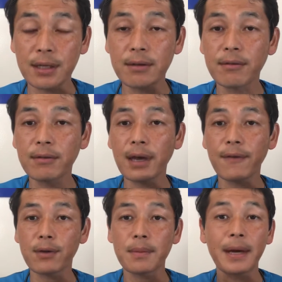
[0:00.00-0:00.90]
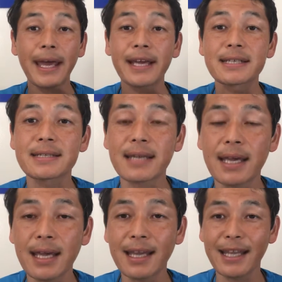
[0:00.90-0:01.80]
You know you have heard about
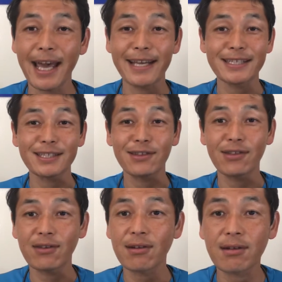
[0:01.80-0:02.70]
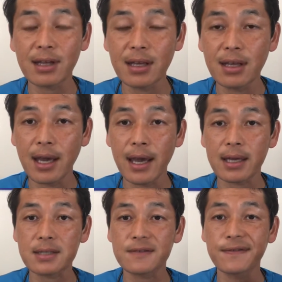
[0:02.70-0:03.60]
X10, X30,
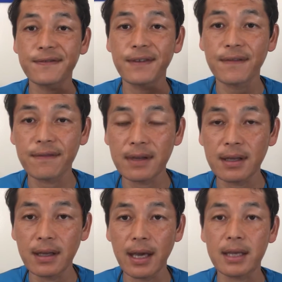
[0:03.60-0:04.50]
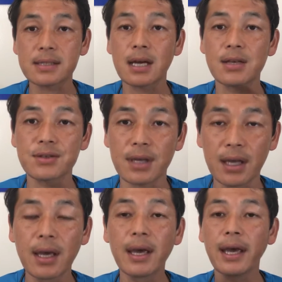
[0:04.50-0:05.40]
X50, X100.
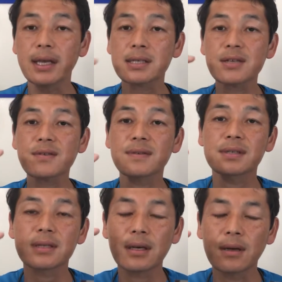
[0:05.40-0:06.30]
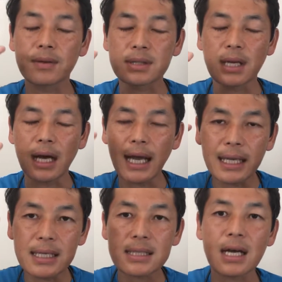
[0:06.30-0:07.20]
X100 was, uh, was the
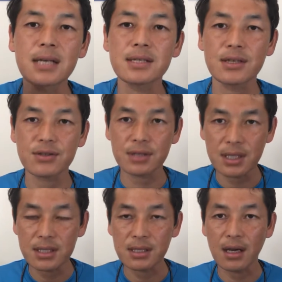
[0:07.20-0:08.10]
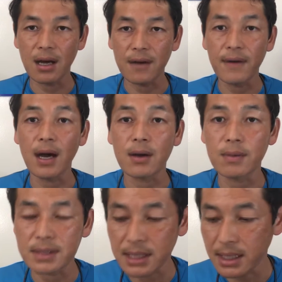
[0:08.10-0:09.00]
highest concentration of
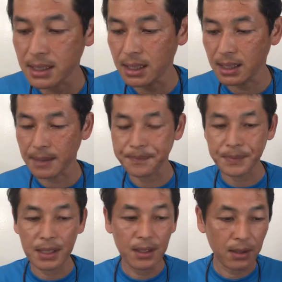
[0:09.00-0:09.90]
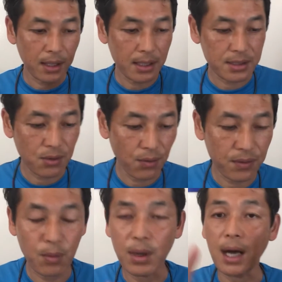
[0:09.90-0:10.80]
aqua titanium. Okay, let's go
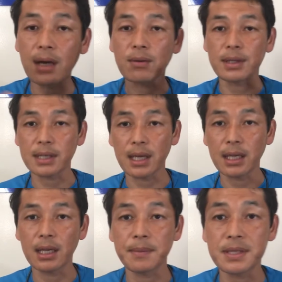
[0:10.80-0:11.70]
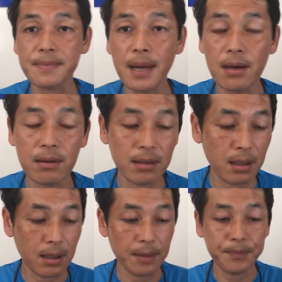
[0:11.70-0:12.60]
over what aqua titanium is about
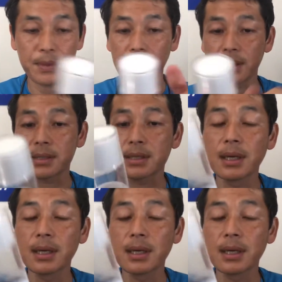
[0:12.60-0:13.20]
um, is